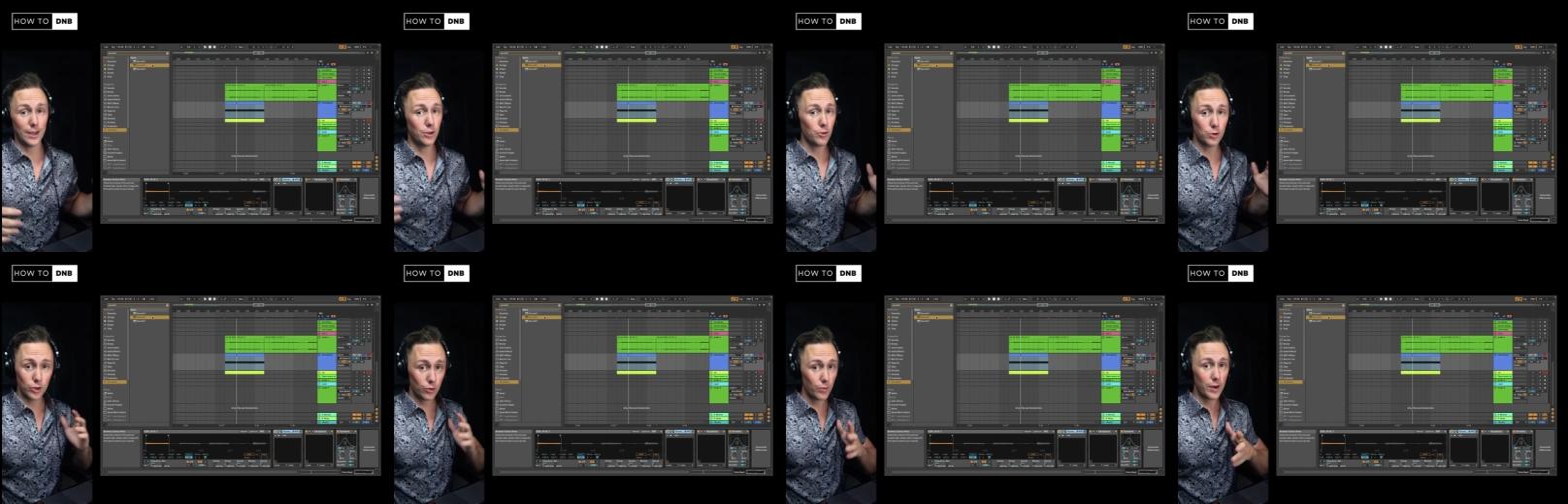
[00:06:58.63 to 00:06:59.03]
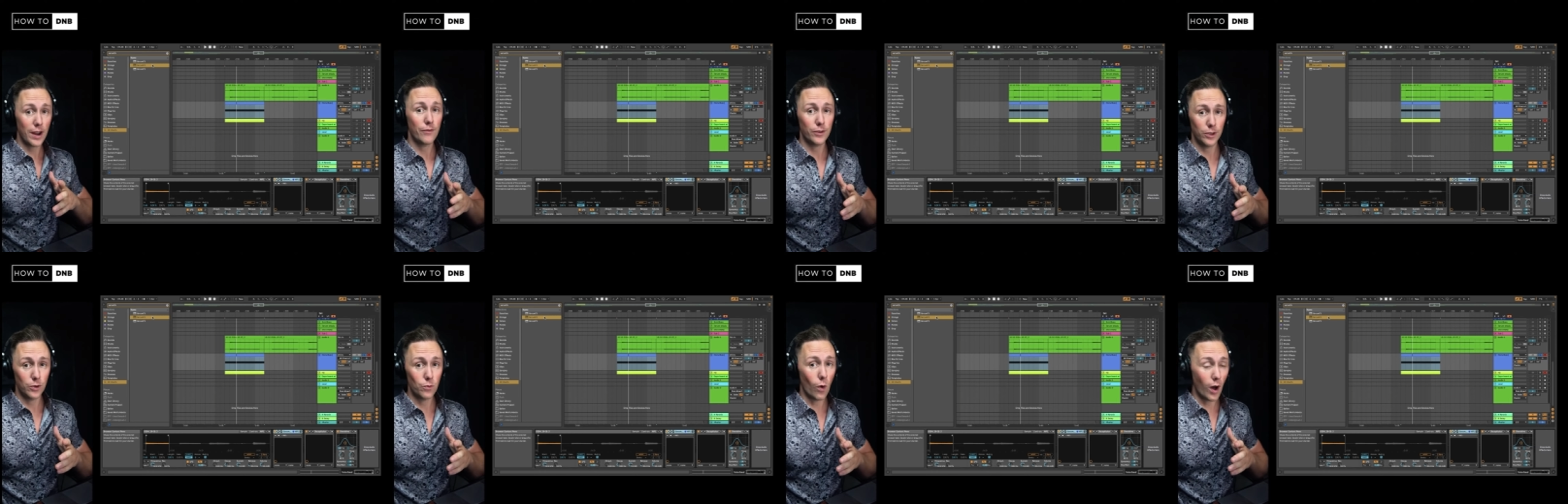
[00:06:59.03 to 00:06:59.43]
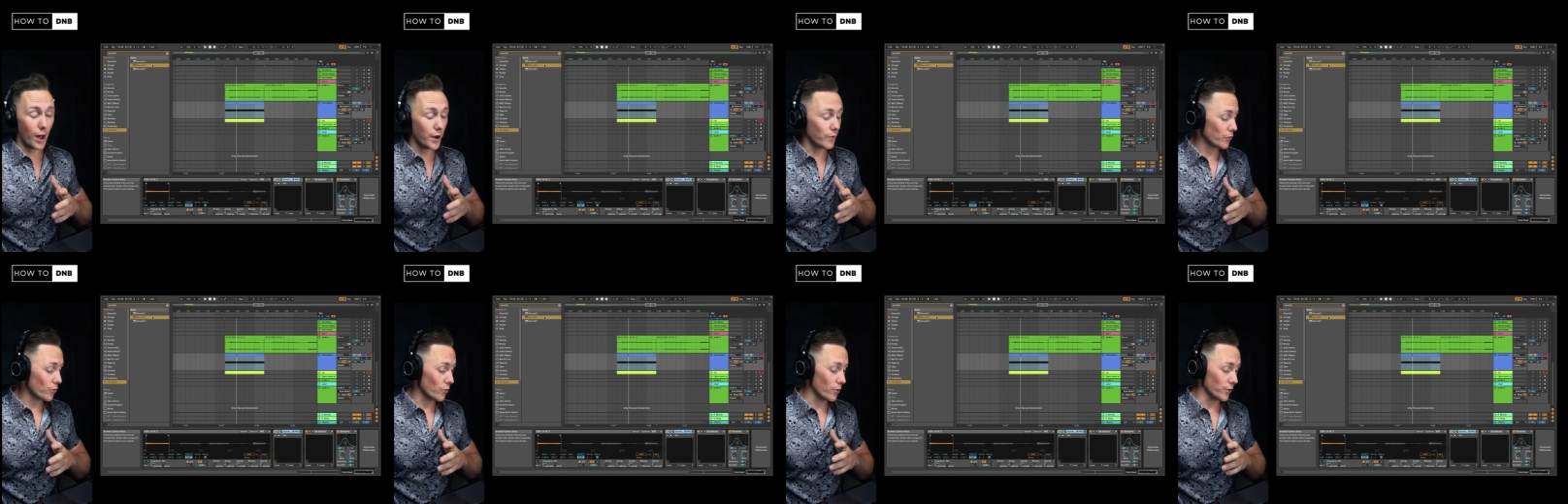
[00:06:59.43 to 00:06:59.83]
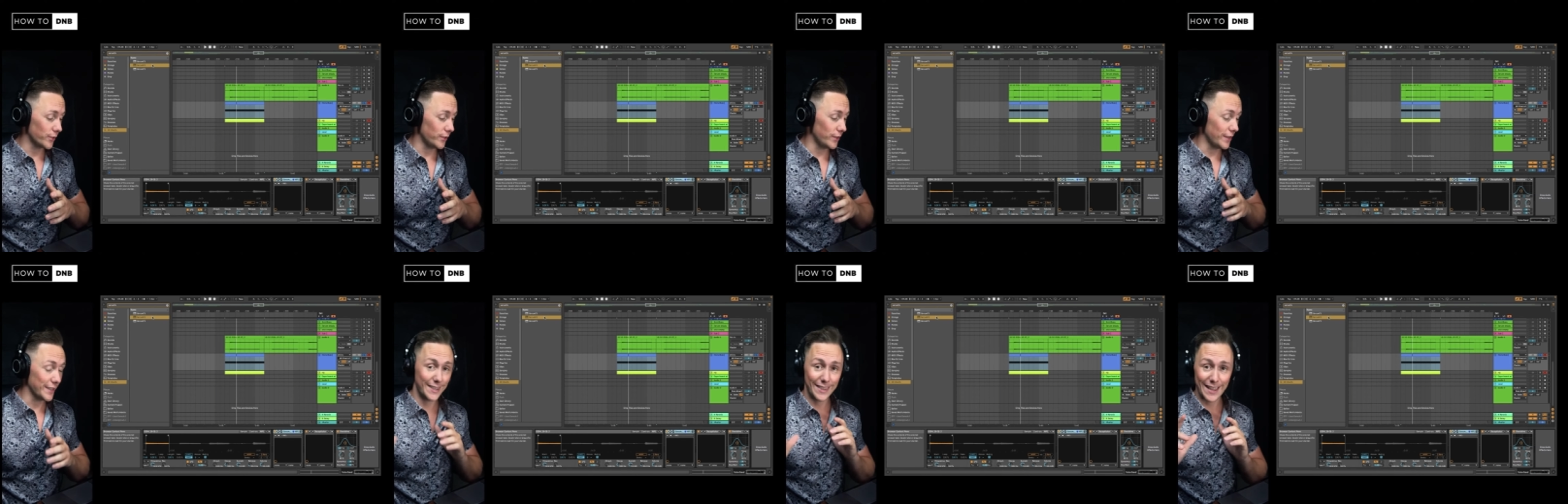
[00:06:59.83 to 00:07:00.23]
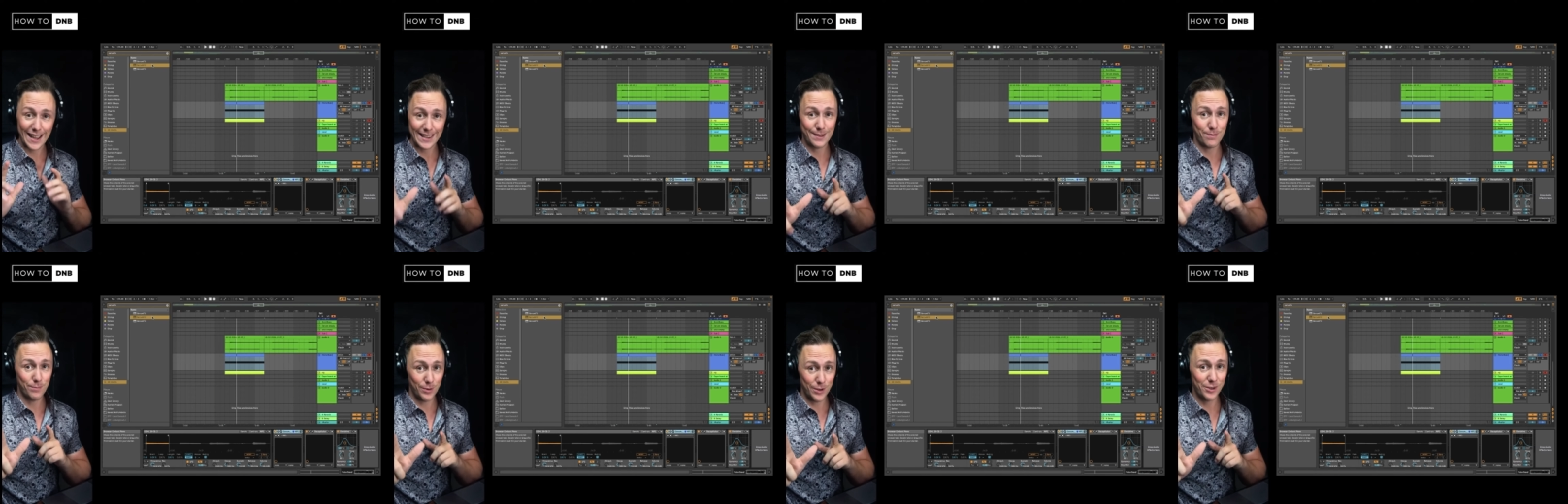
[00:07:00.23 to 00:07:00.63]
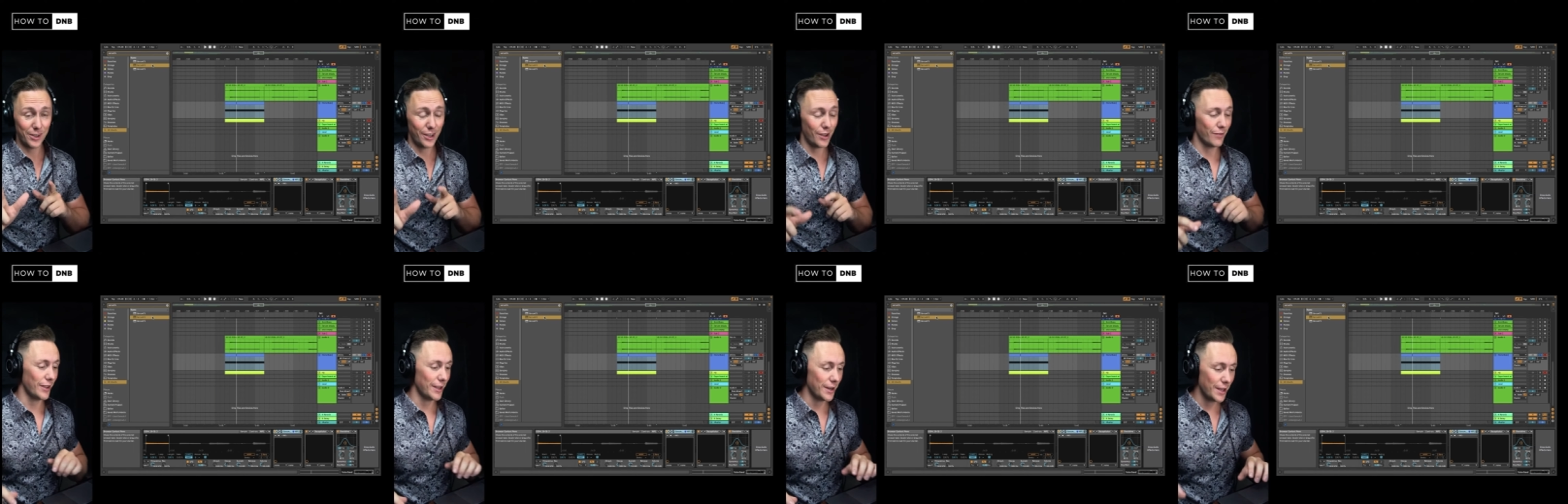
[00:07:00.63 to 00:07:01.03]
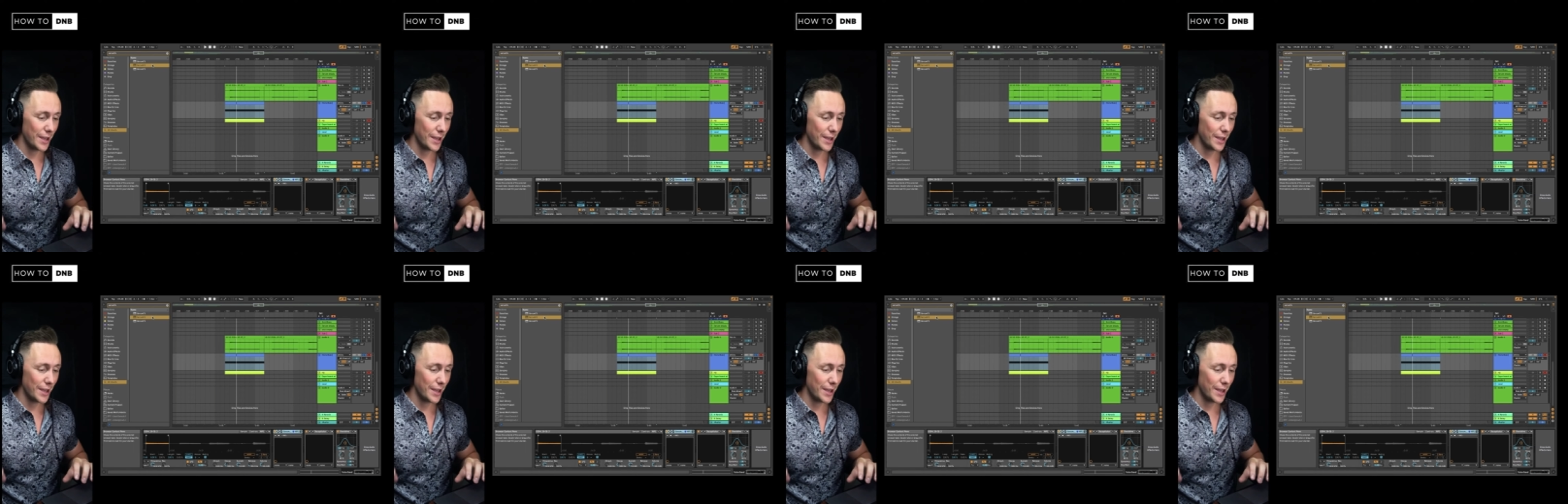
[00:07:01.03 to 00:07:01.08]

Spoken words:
You can do whatever you want, of course, to this, and that's the beauty of it.